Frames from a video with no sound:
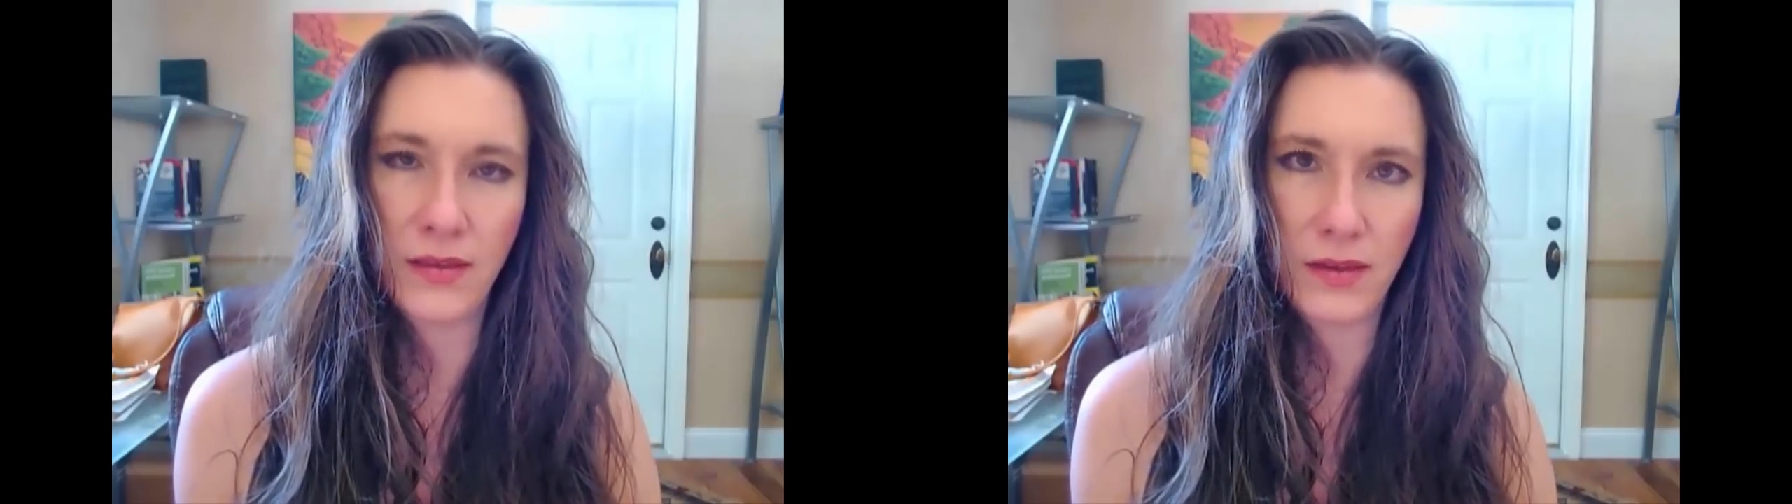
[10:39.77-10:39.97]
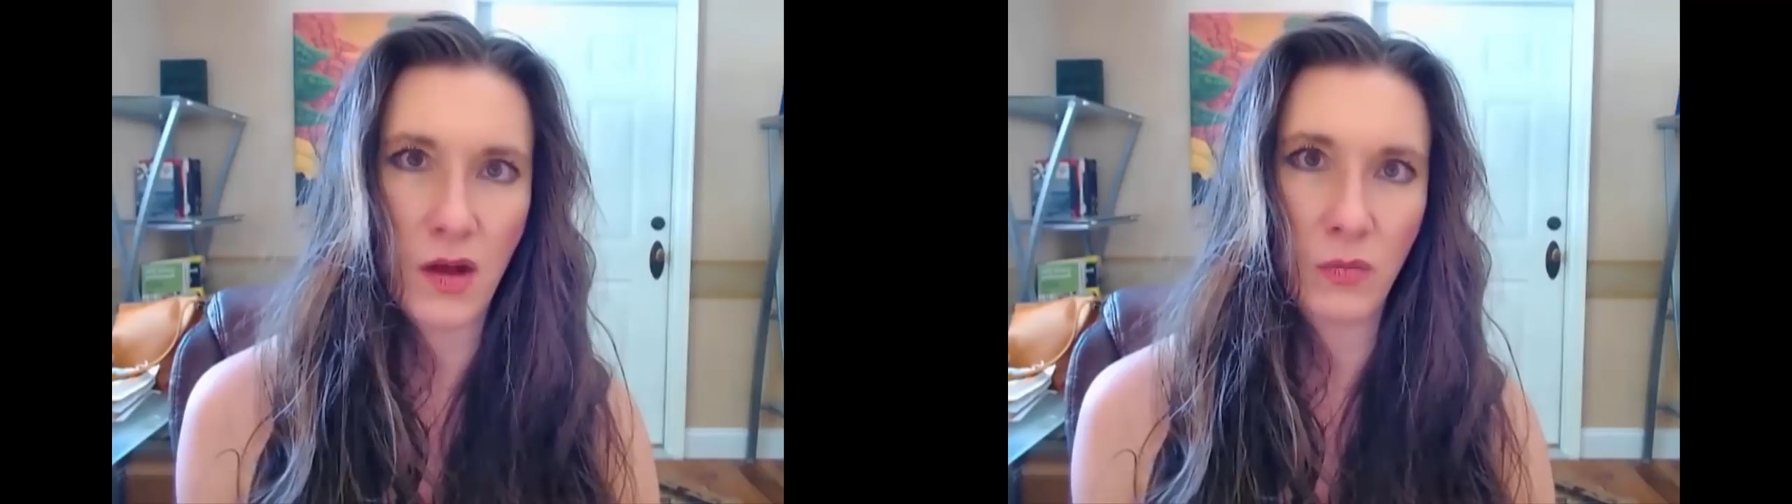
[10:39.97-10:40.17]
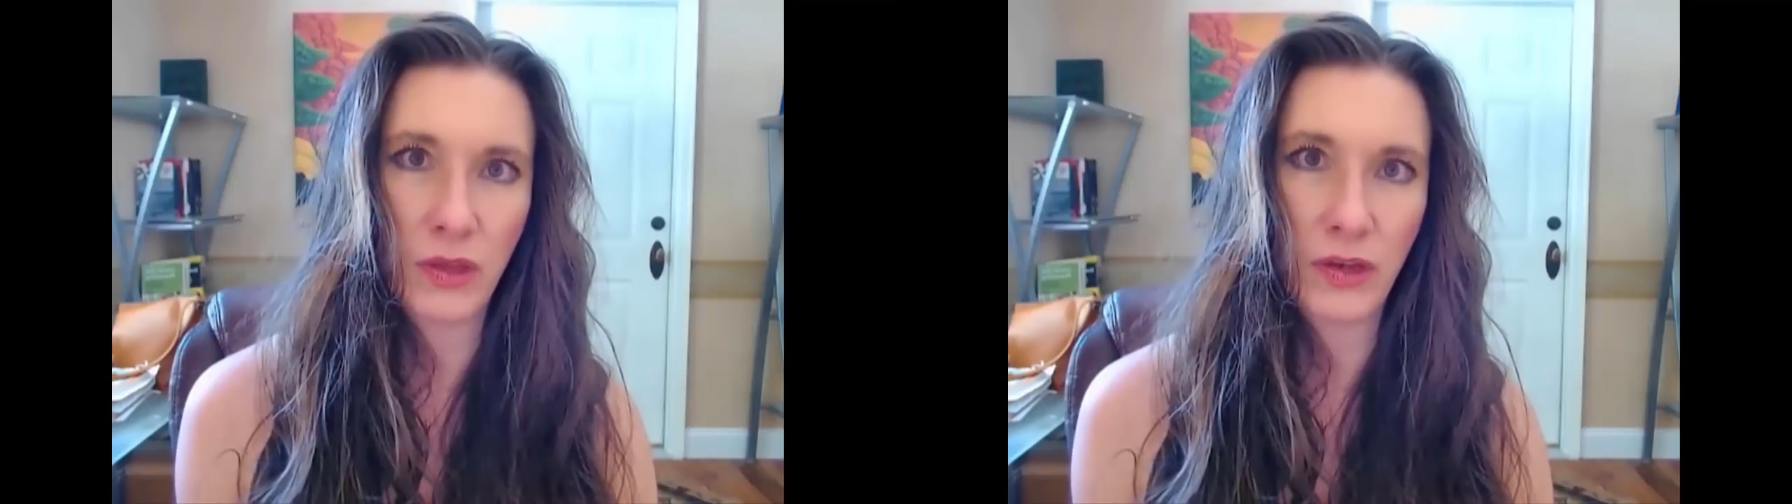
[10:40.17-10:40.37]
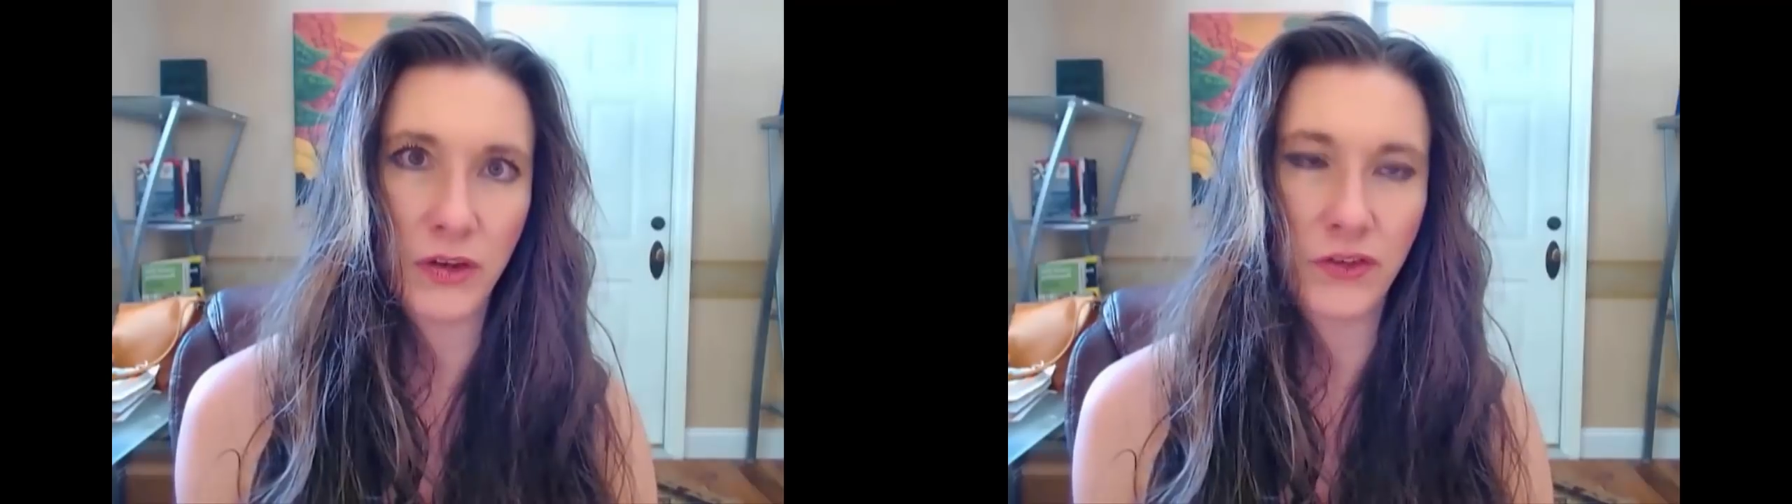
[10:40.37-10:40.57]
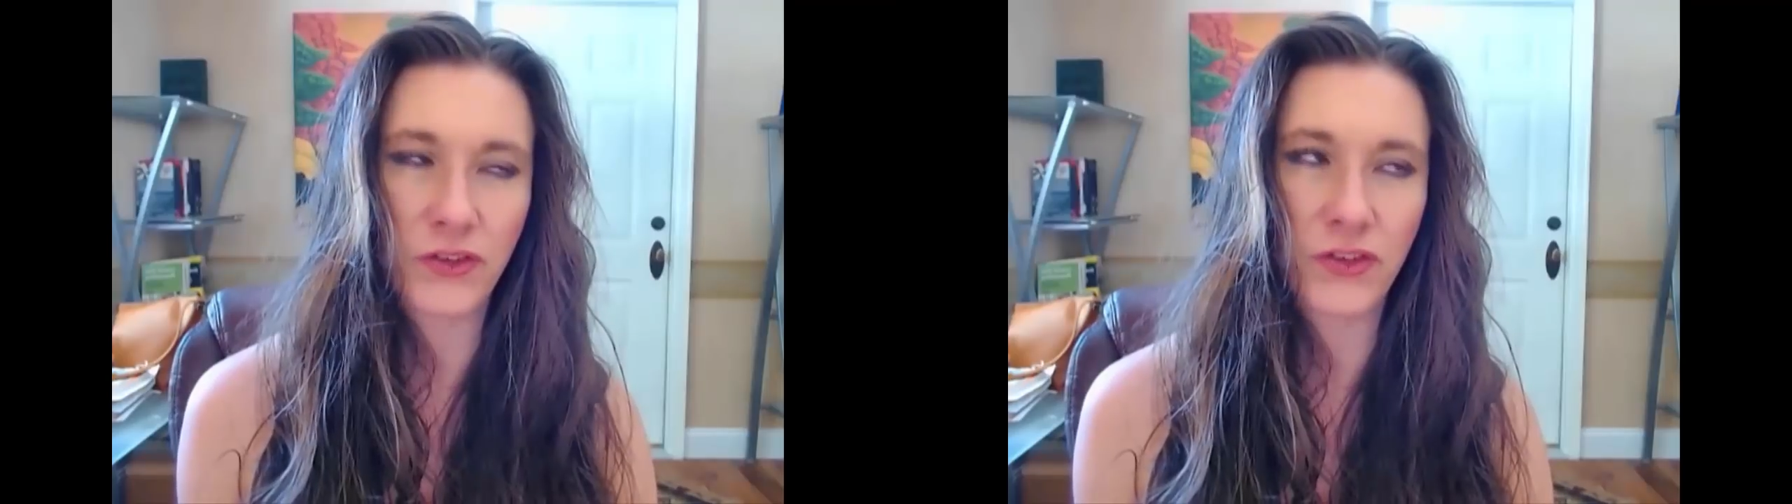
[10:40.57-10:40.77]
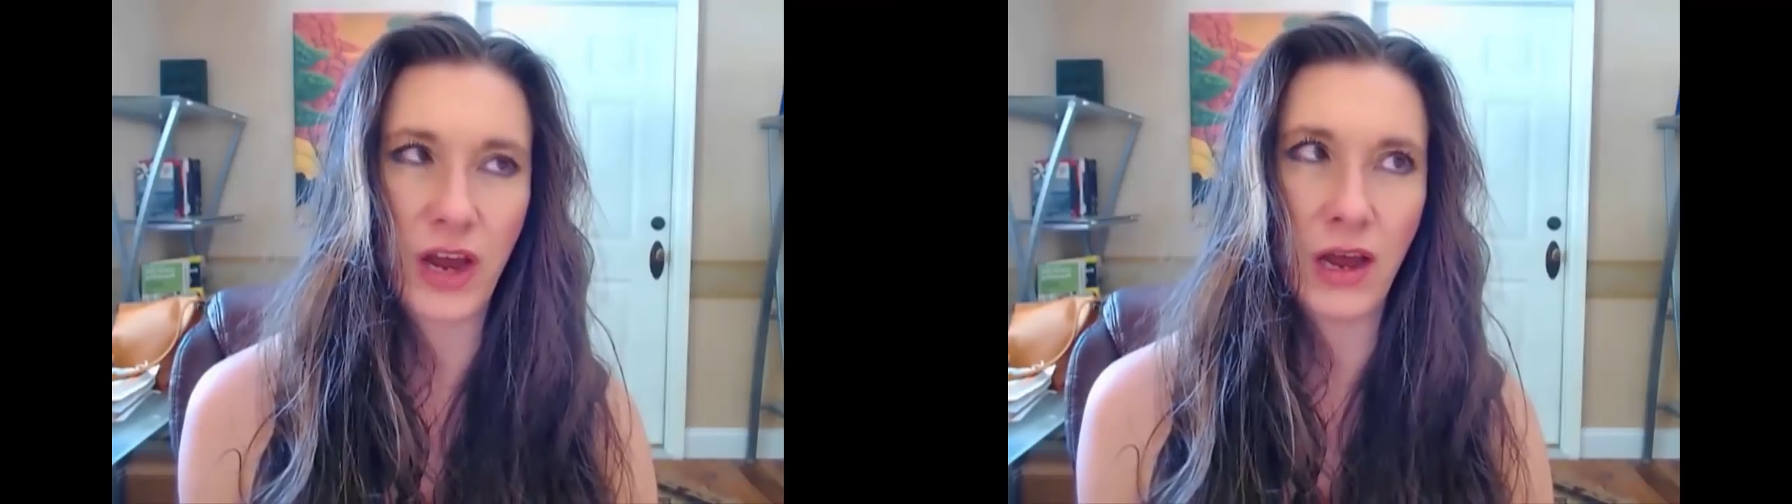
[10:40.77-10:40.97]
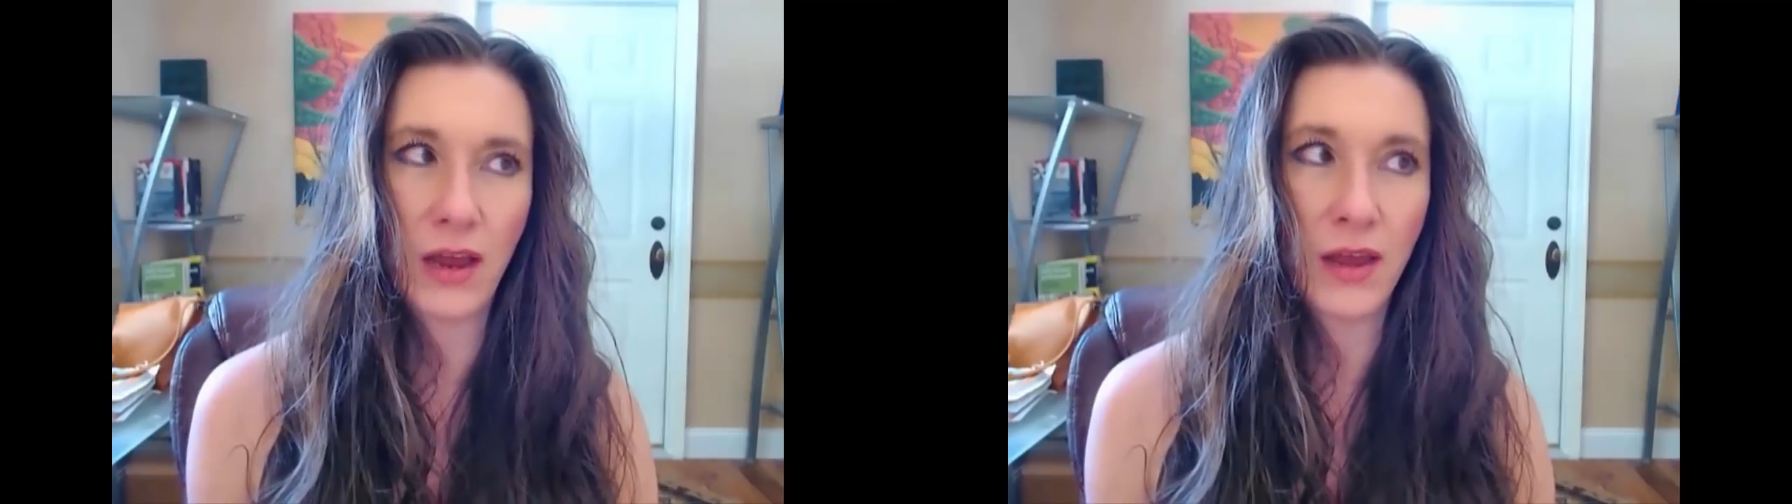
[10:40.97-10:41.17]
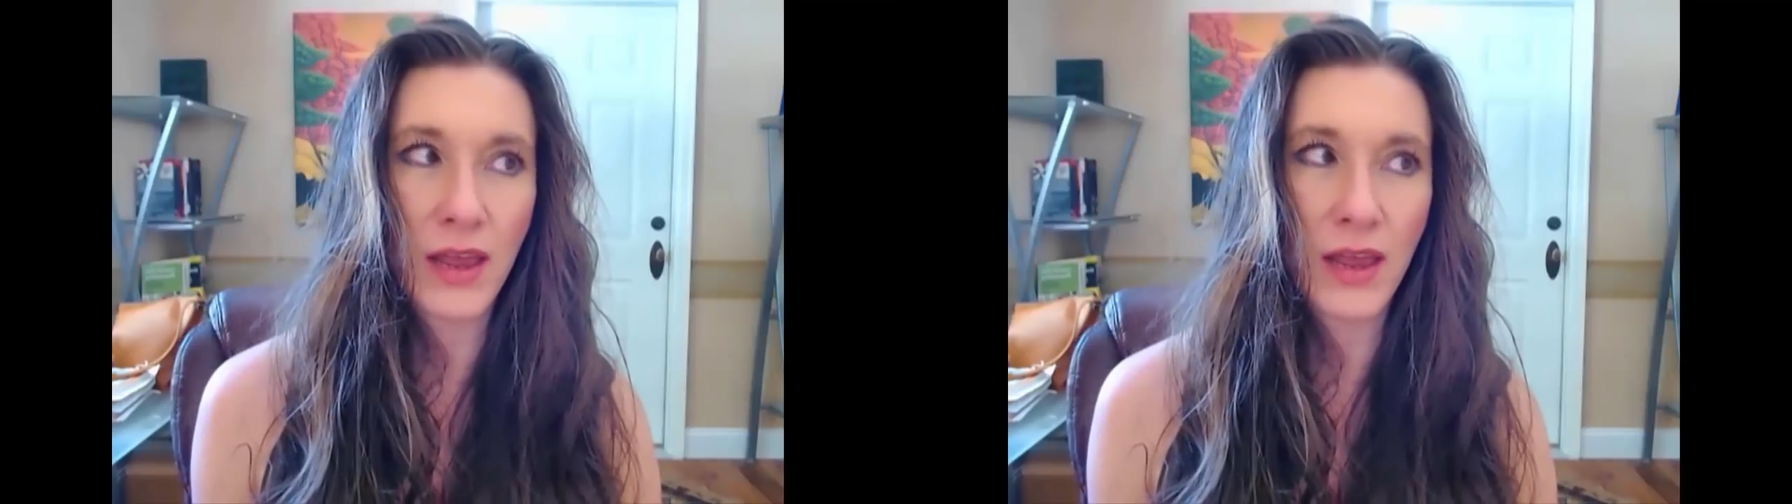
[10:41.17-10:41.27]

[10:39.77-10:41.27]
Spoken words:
accomplished. And